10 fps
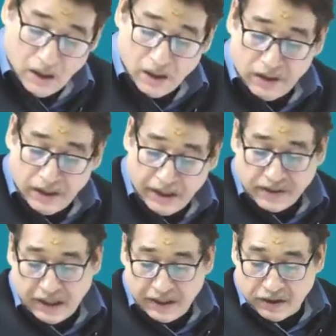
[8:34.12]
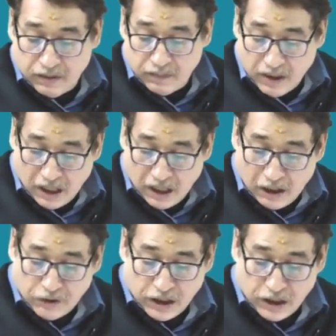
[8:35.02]
Next item
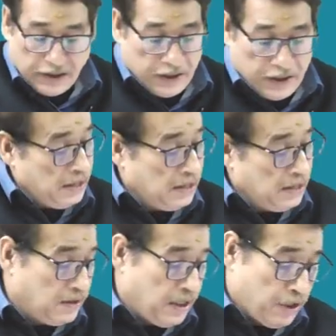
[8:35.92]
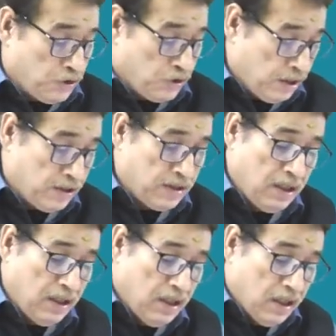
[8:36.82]
after credit sales is cash sales.
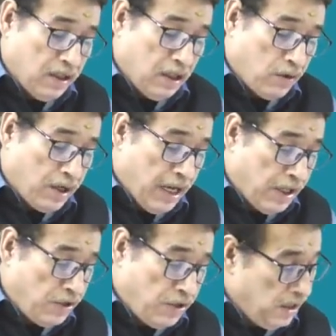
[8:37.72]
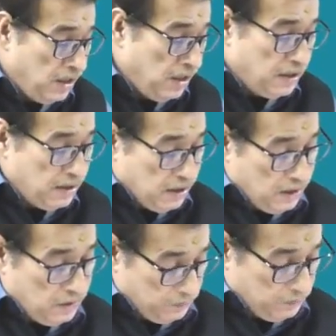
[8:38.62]
Now cash sales,
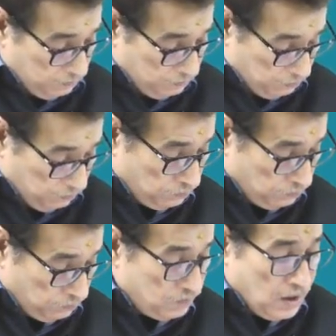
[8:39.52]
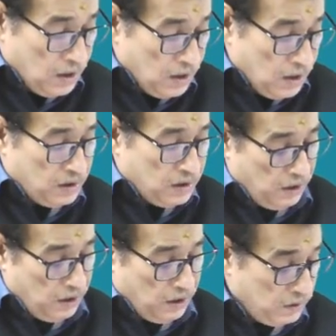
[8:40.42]
see
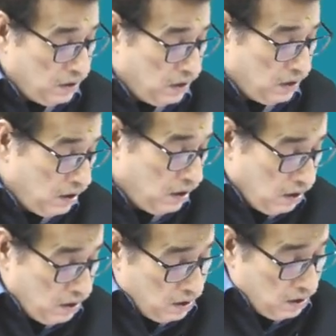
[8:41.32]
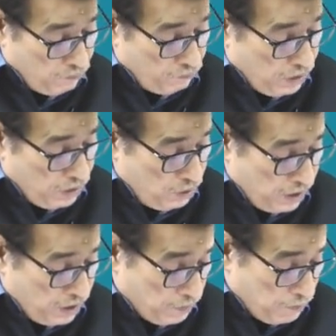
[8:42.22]
here, we know it
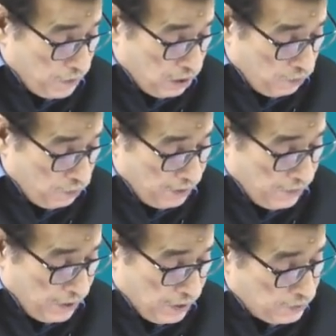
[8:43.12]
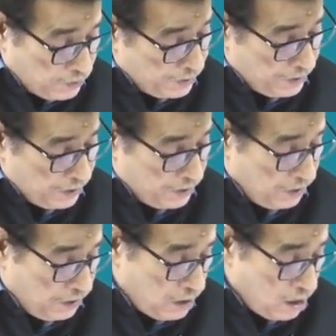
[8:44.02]
is a part of remittances.